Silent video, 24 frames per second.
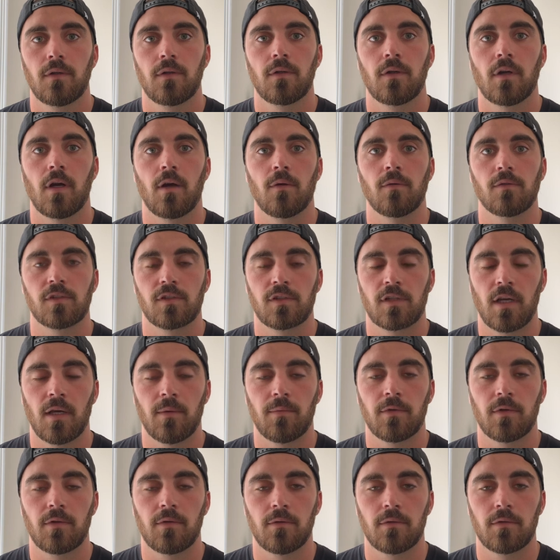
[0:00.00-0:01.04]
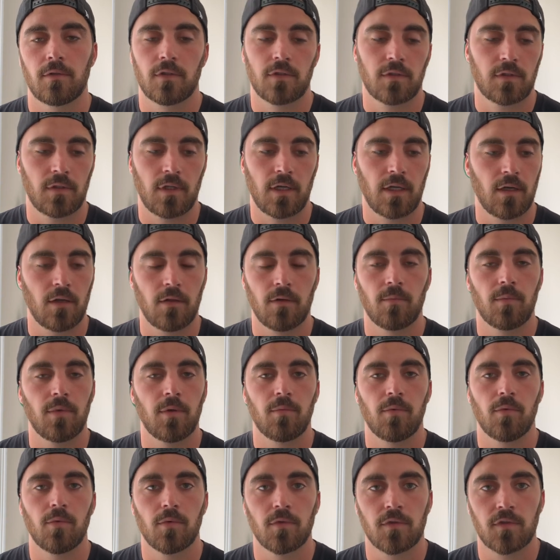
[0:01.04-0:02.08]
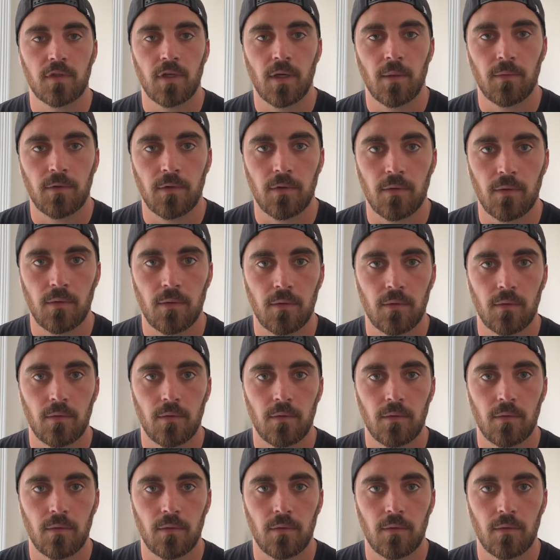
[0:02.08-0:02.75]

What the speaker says: I was skeptical, just like other people were skeptical.